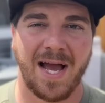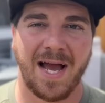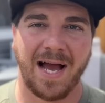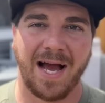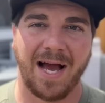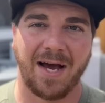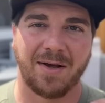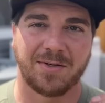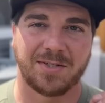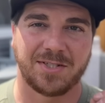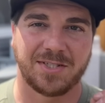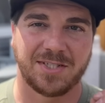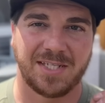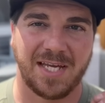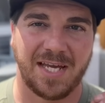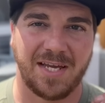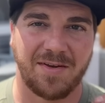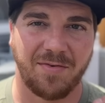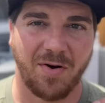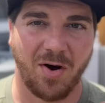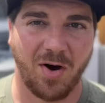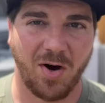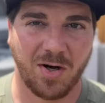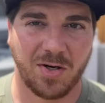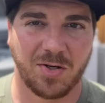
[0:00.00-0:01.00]
how to
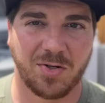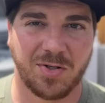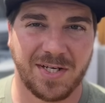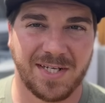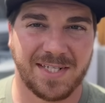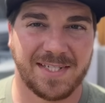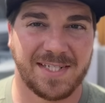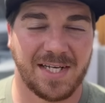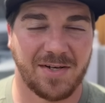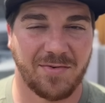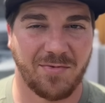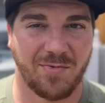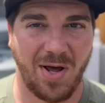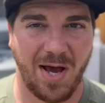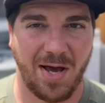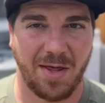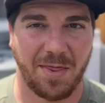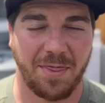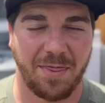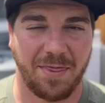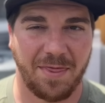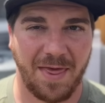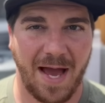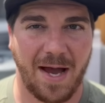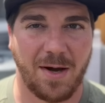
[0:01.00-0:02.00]
save hundreds, if not
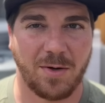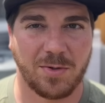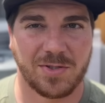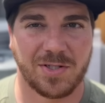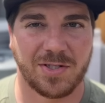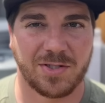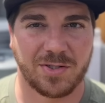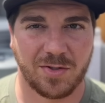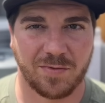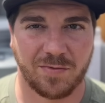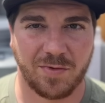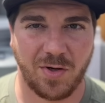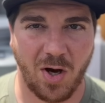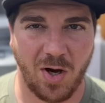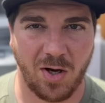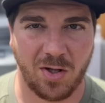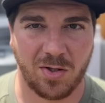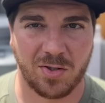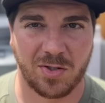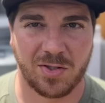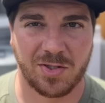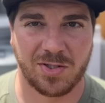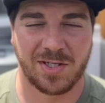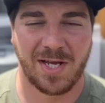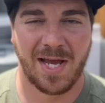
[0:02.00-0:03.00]
thousands of
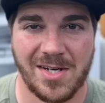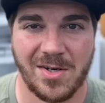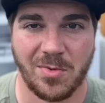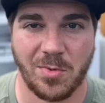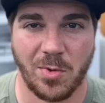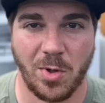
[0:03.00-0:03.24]
dollars.